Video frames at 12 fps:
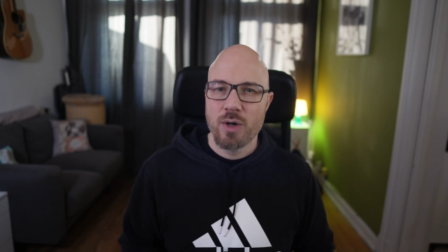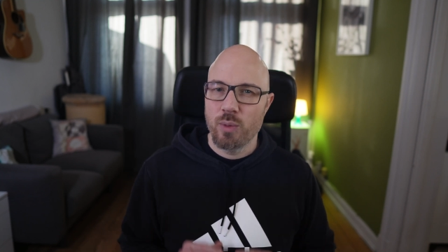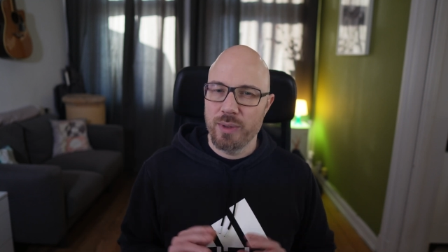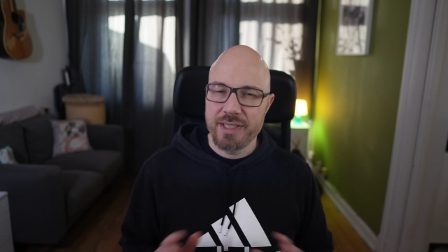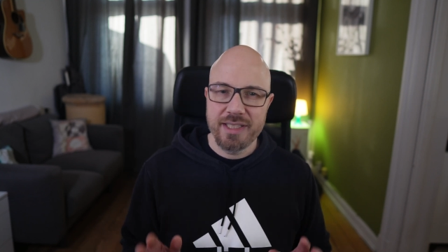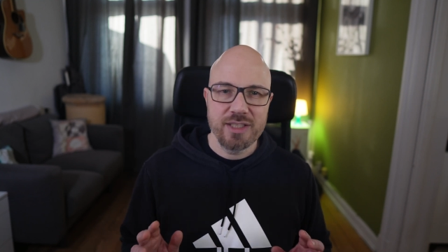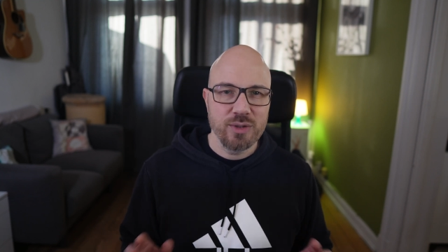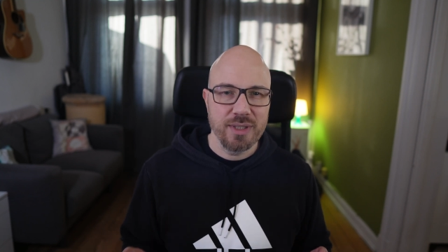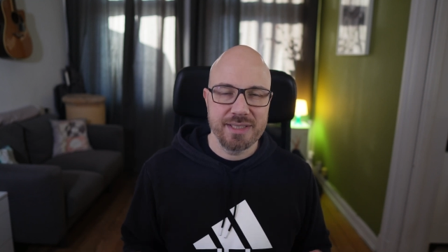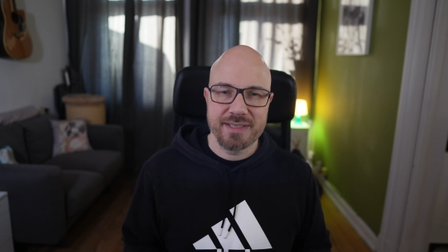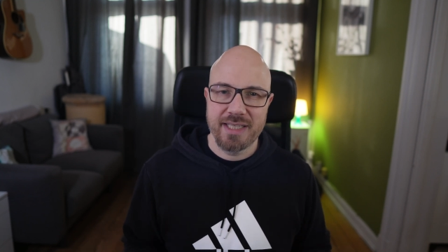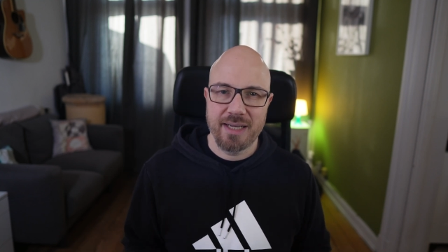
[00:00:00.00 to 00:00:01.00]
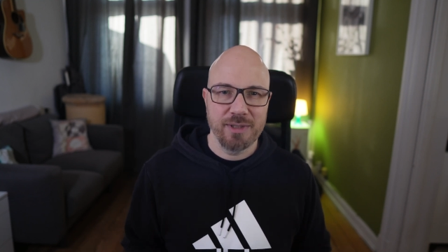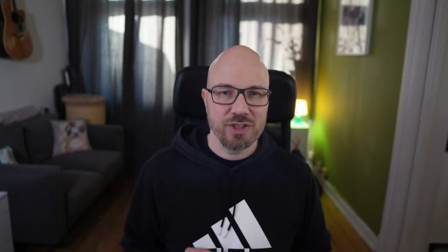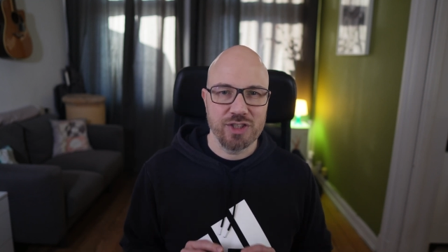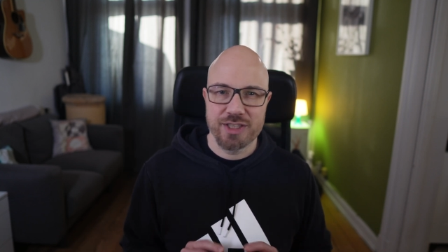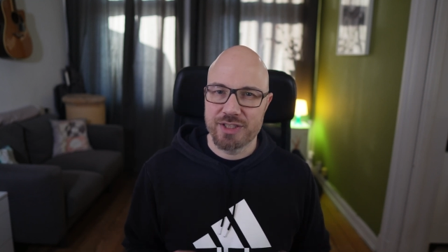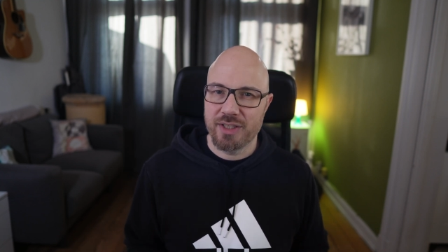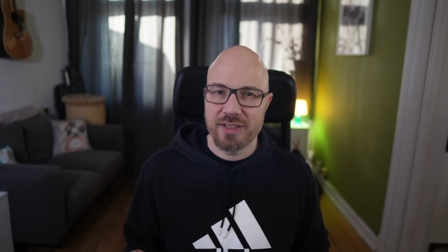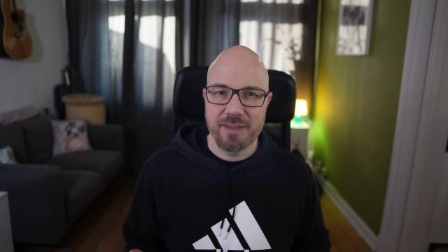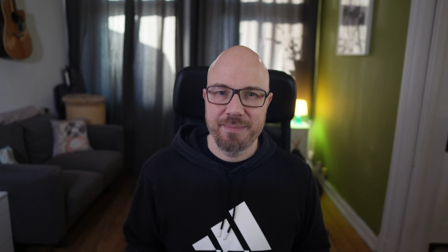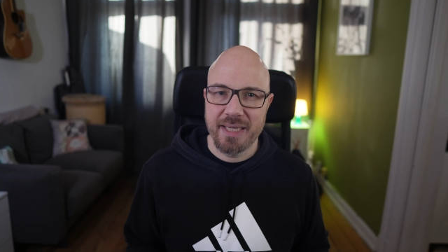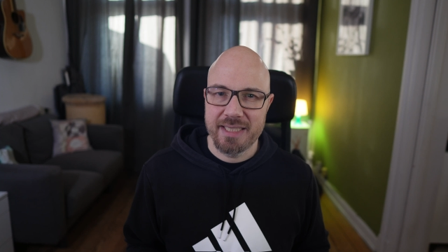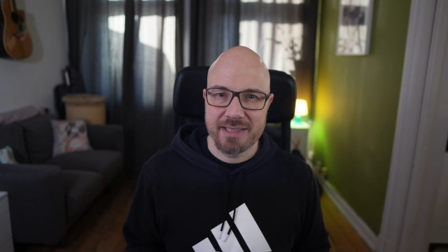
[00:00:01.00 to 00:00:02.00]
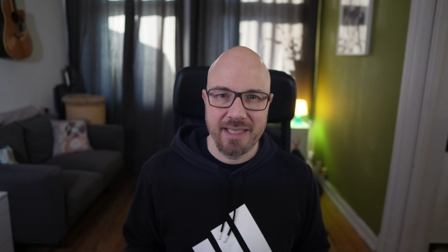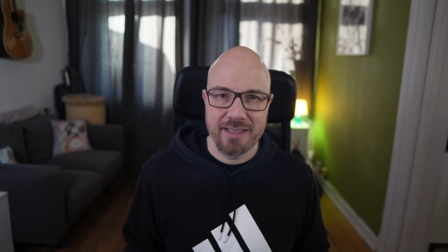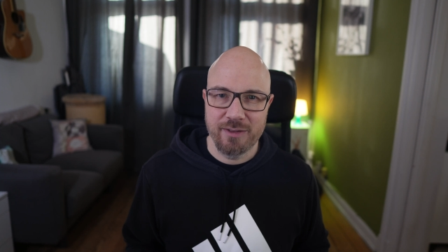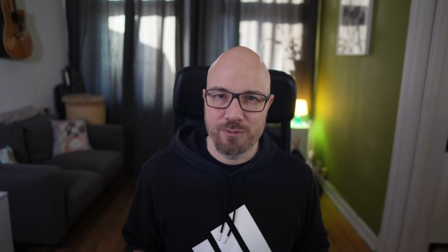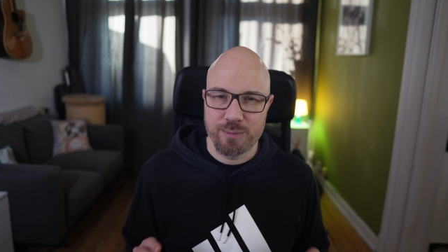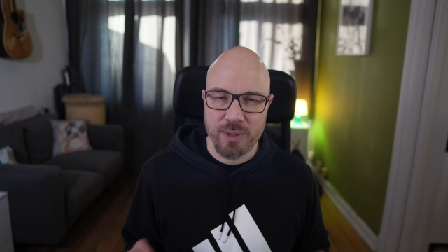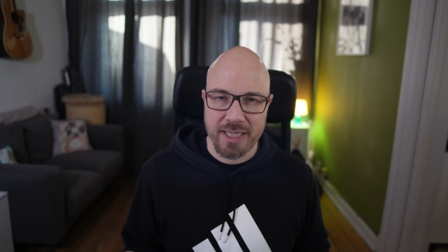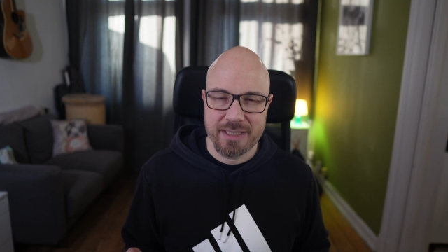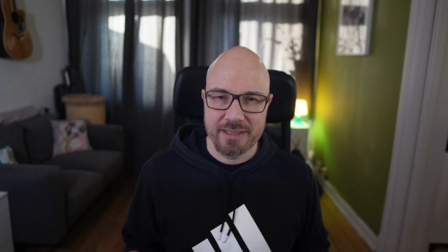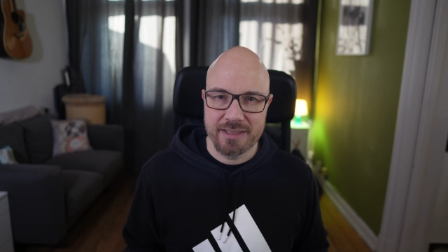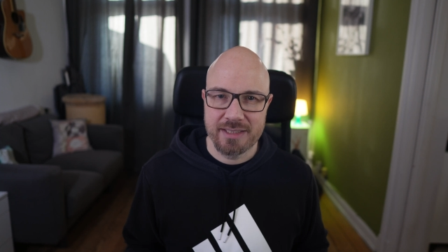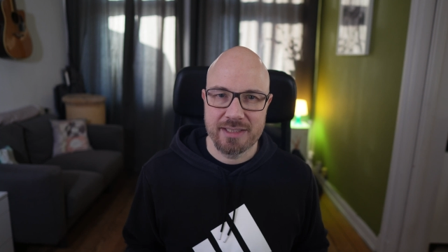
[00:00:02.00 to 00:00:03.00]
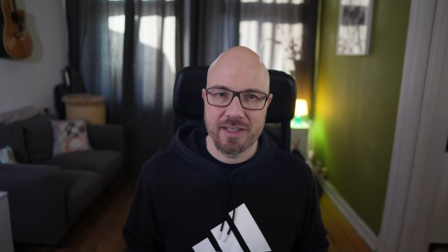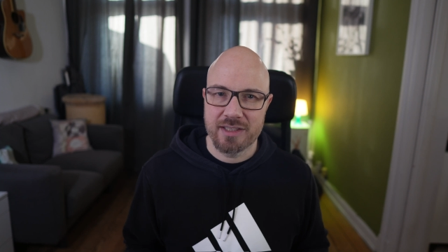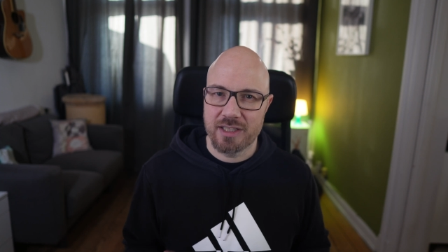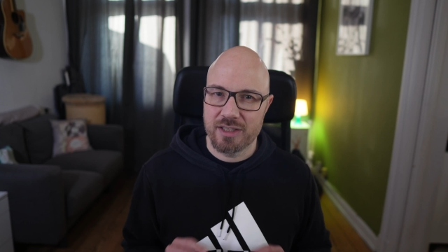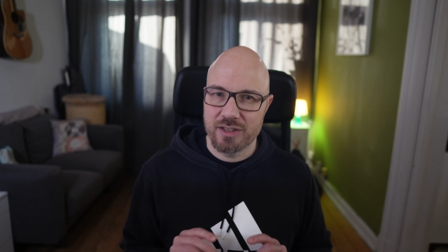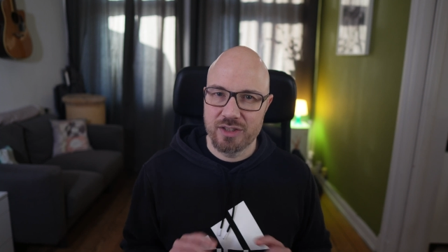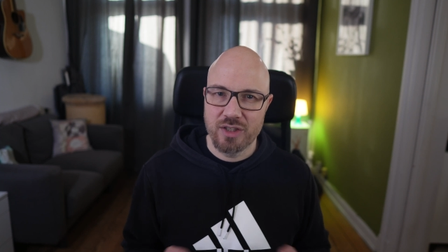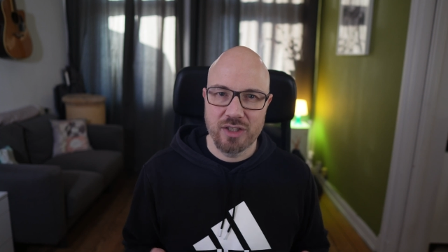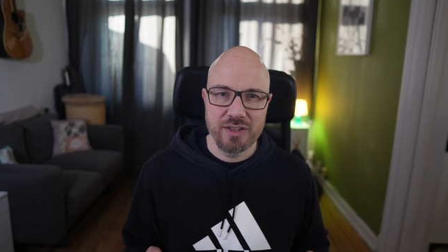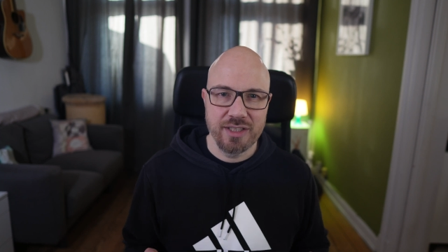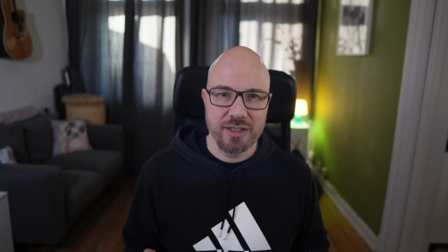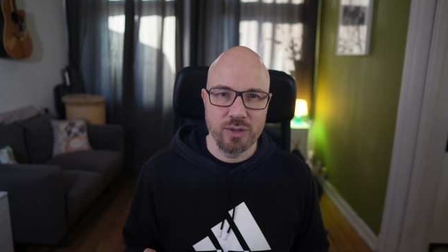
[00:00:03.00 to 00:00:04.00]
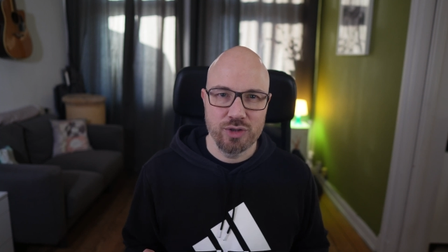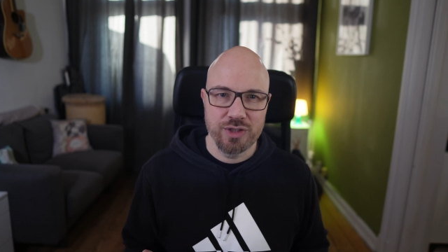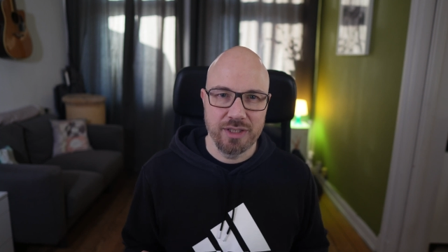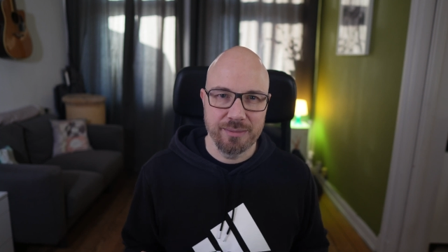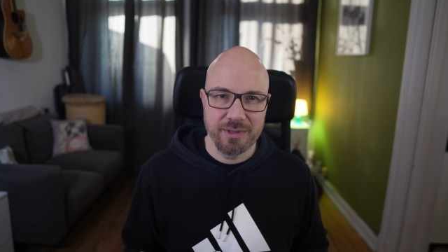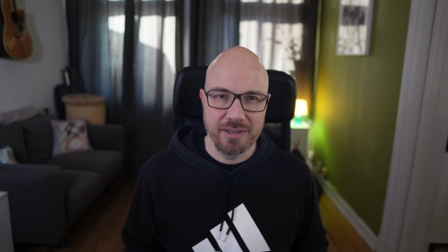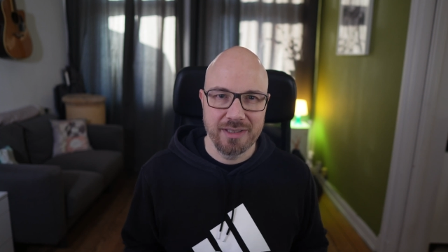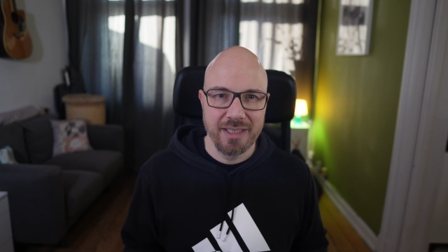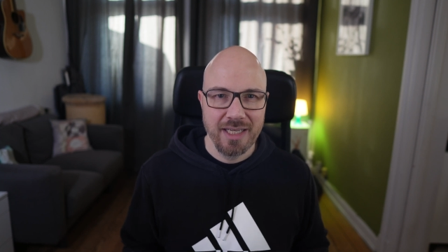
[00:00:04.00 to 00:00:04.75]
We need to establish a solid baseline of practices that are non-negotiable.